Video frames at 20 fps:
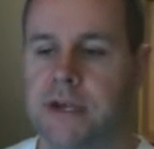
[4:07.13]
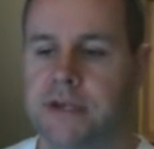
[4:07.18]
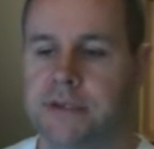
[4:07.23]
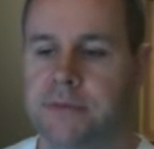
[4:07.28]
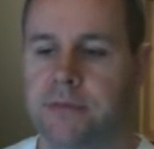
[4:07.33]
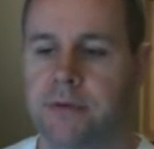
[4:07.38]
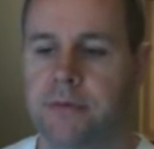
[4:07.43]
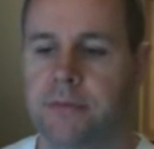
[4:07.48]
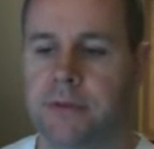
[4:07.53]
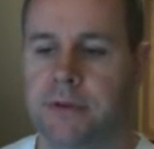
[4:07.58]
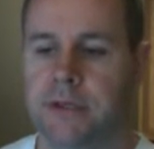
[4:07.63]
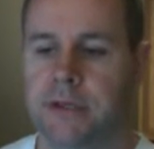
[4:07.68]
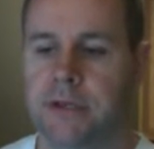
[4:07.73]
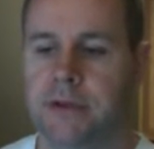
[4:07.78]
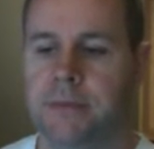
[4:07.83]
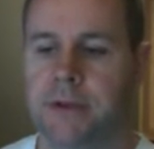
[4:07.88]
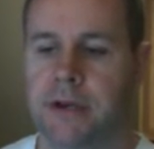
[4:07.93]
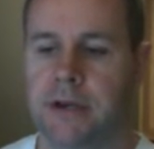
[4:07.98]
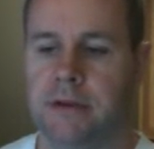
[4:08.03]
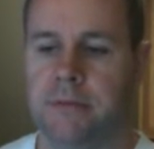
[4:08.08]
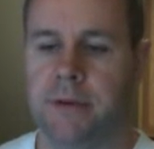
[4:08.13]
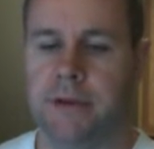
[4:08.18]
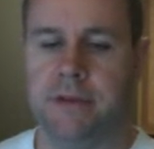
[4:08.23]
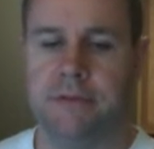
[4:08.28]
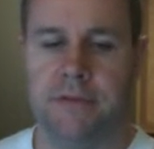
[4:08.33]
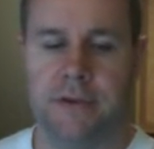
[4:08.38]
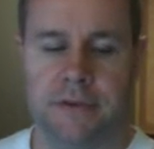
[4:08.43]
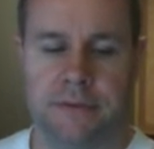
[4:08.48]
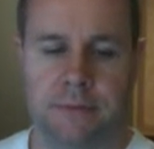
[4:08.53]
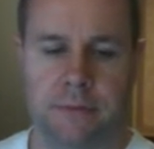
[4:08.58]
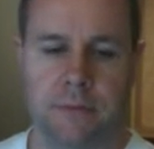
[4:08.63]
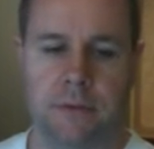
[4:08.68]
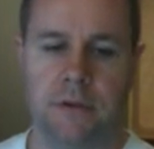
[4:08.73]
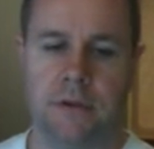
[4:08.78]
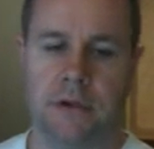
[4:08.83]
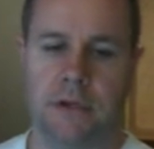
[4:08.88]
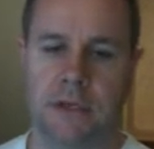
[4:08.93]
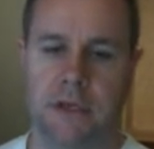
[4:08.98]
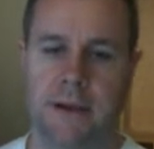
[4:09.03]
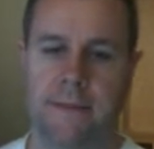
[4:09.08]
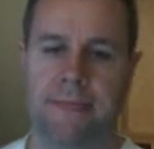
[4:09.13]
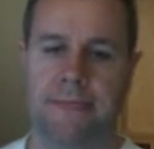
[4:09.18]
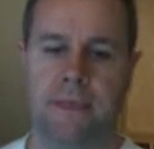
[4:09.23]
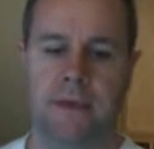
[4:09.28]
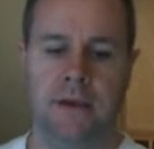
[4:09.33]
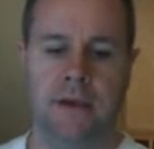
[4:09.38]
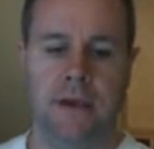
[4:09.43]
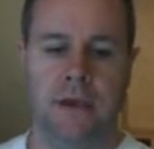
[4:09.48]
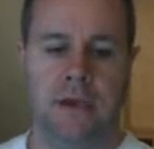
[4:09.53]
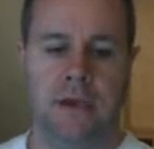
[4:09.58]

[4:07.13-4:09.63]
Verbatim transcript: sized appropriately depending upon the device we're looking at.